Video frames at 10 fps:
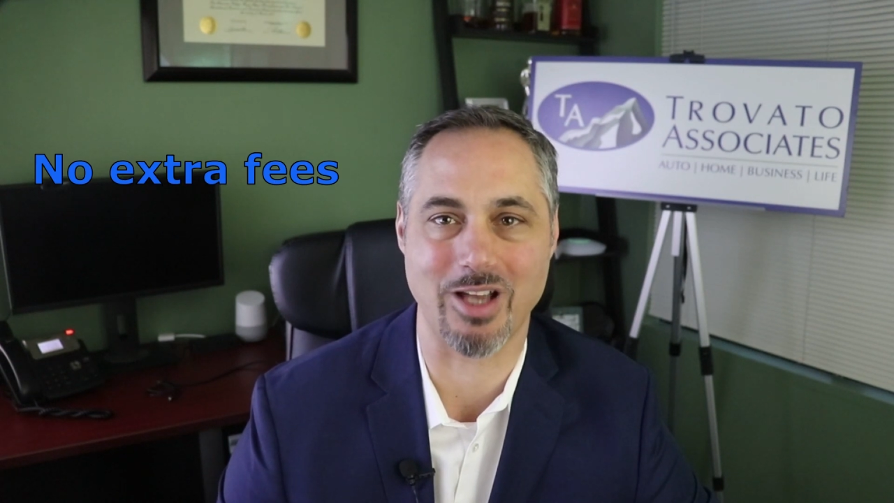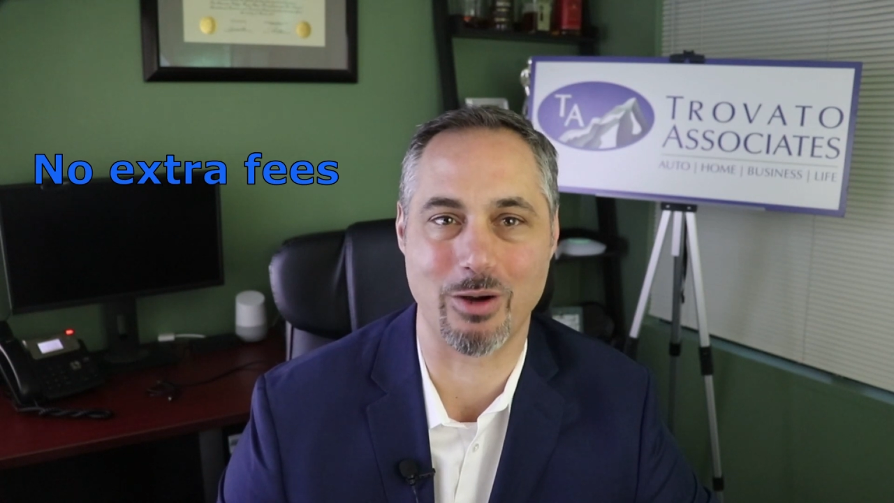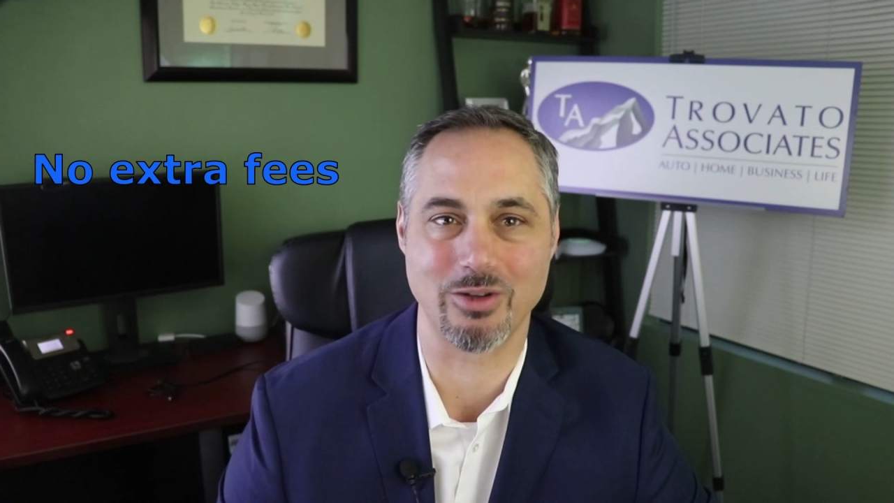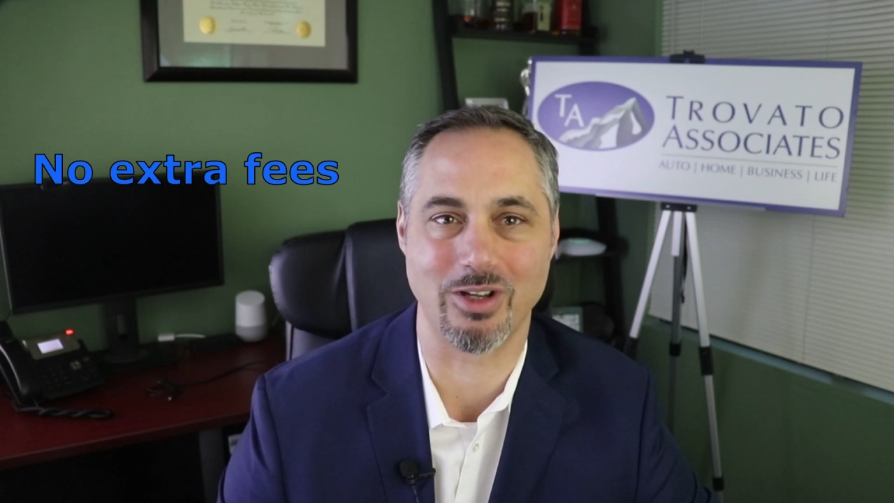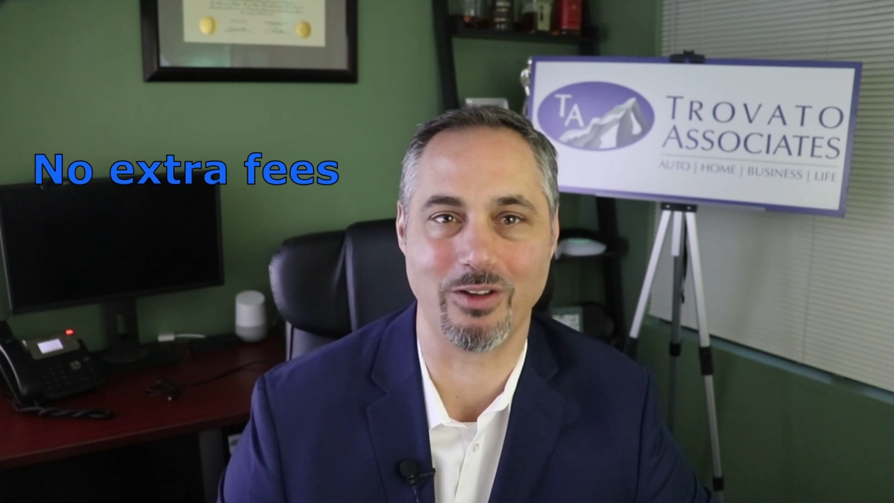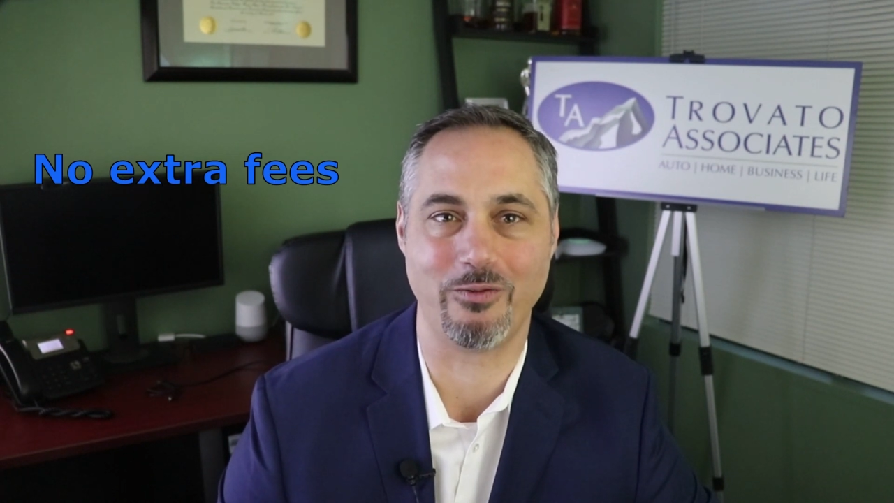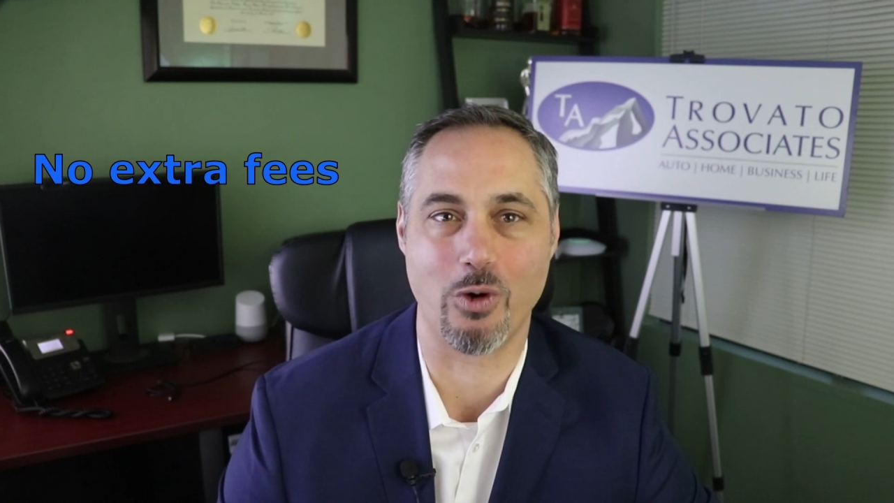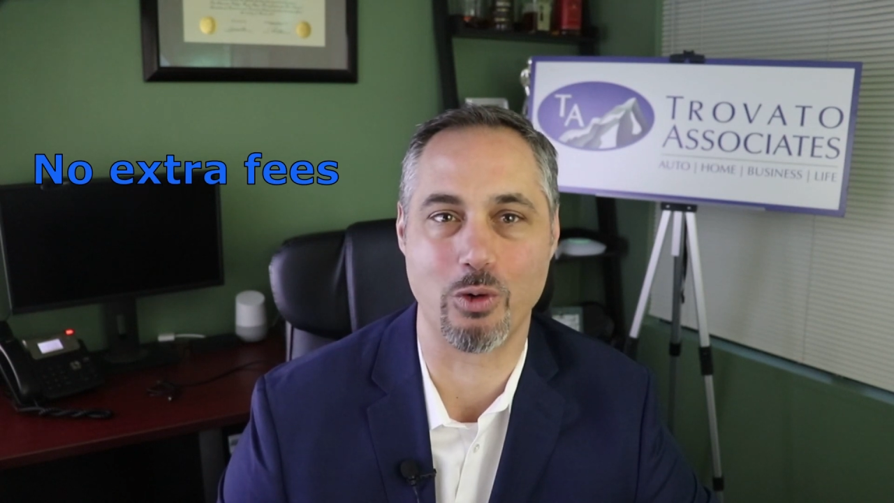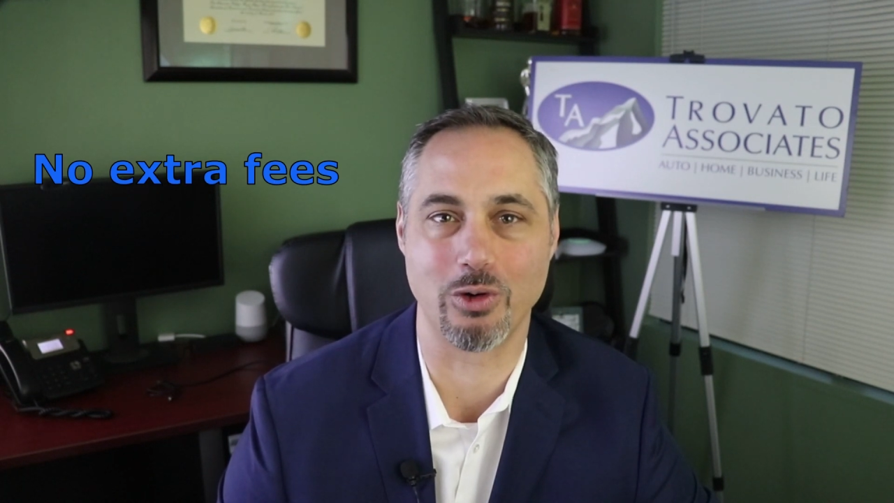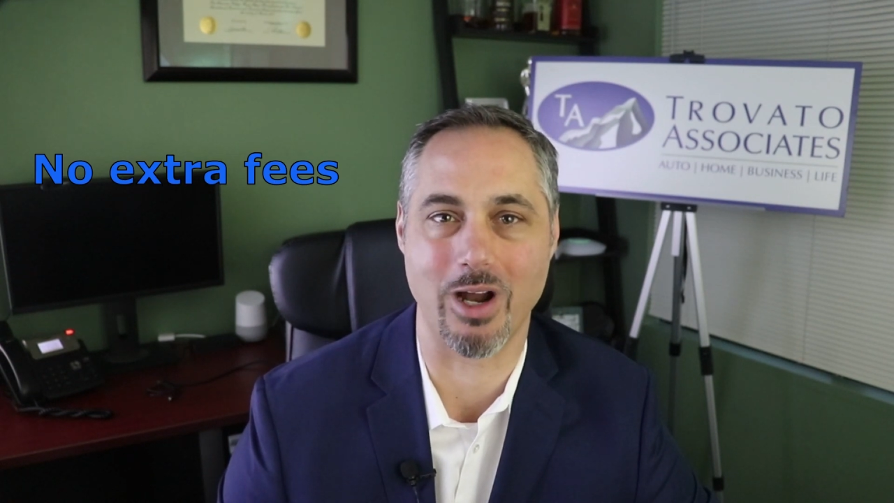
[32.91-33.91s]
hours on the
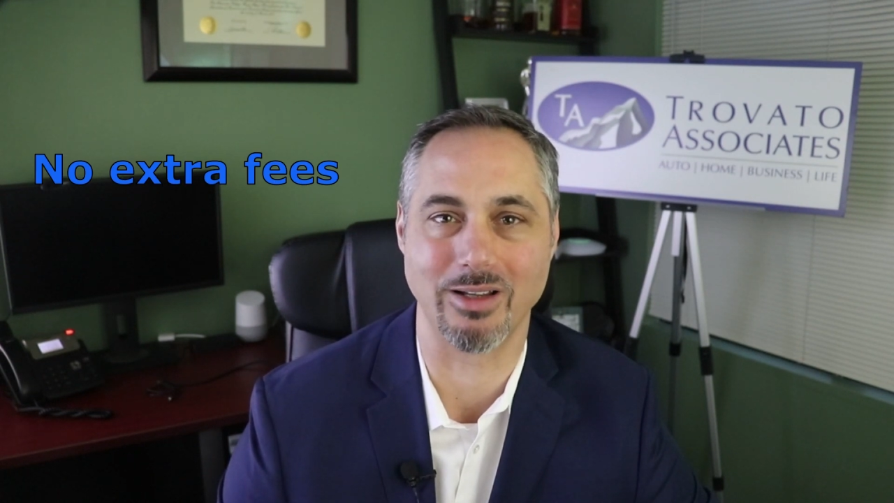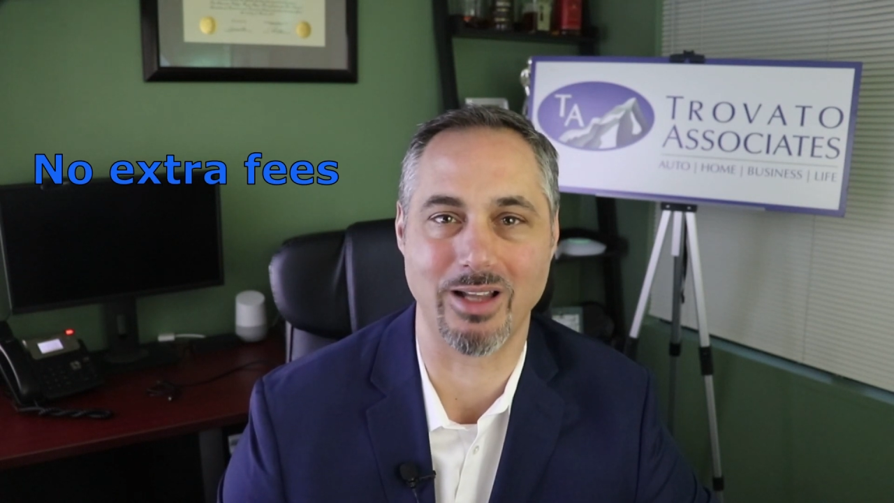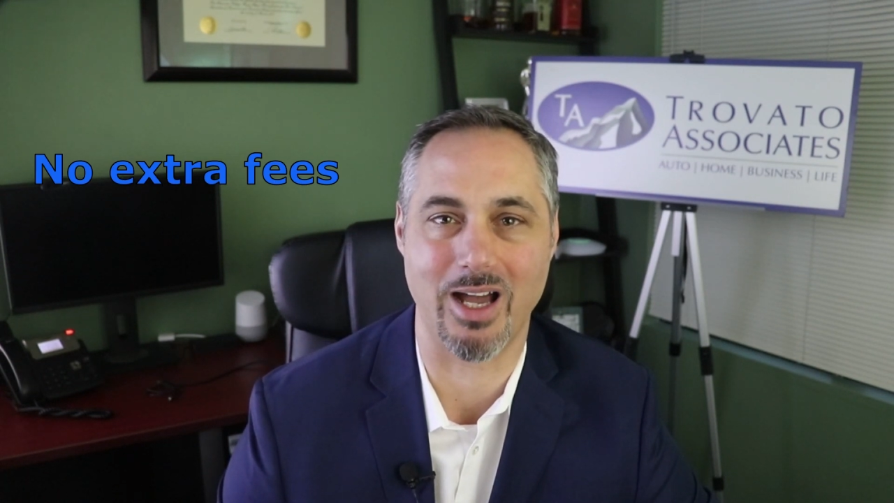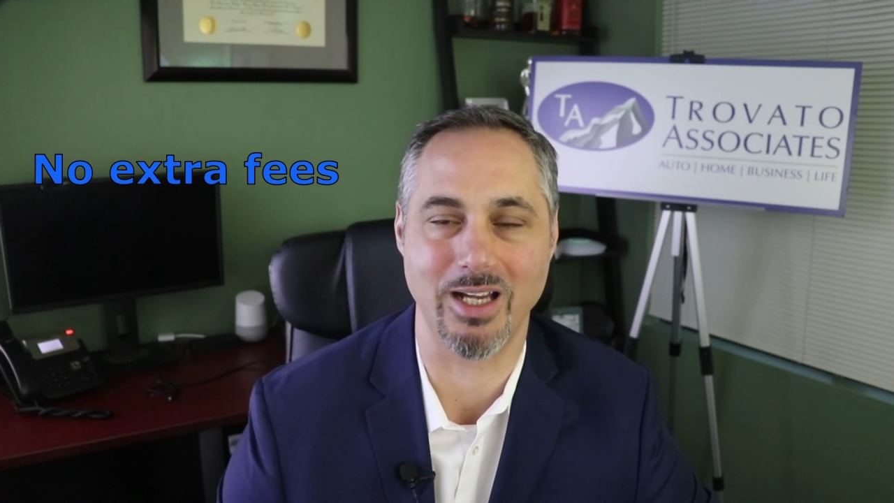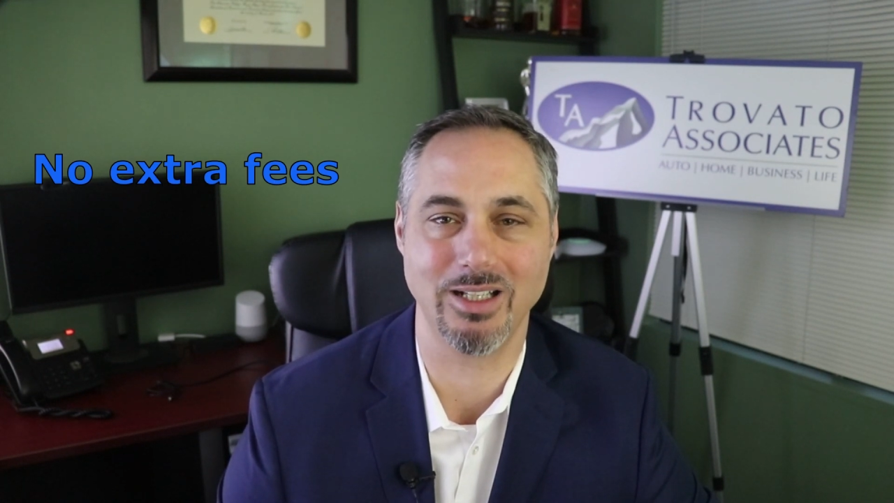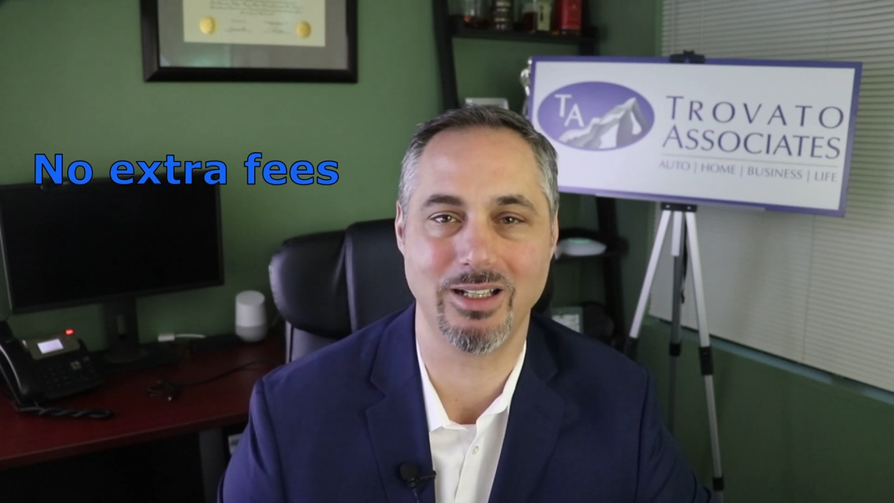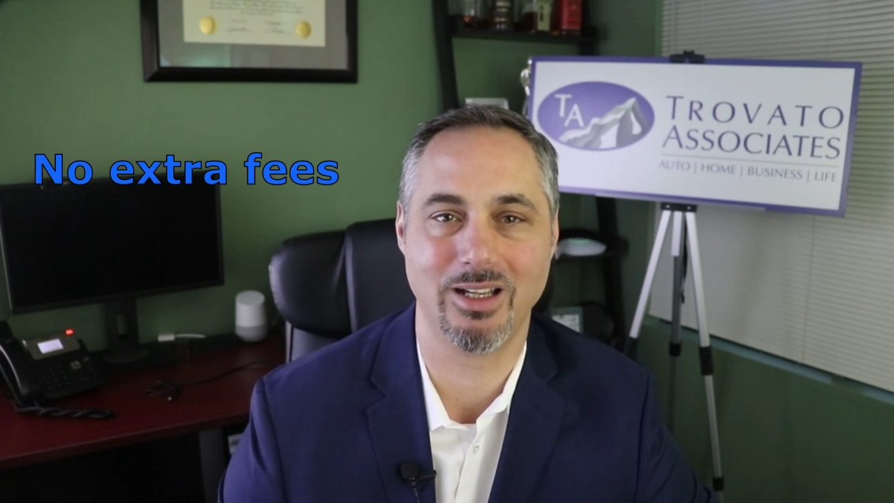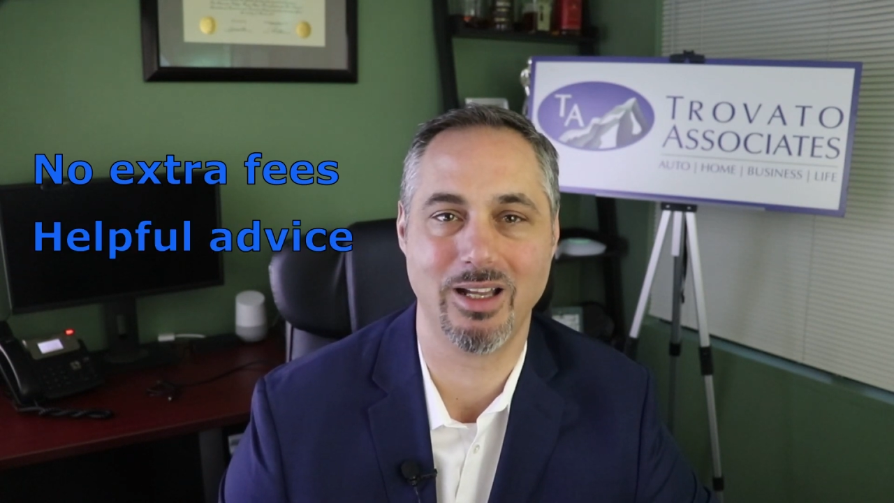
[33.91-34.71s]
phone or online.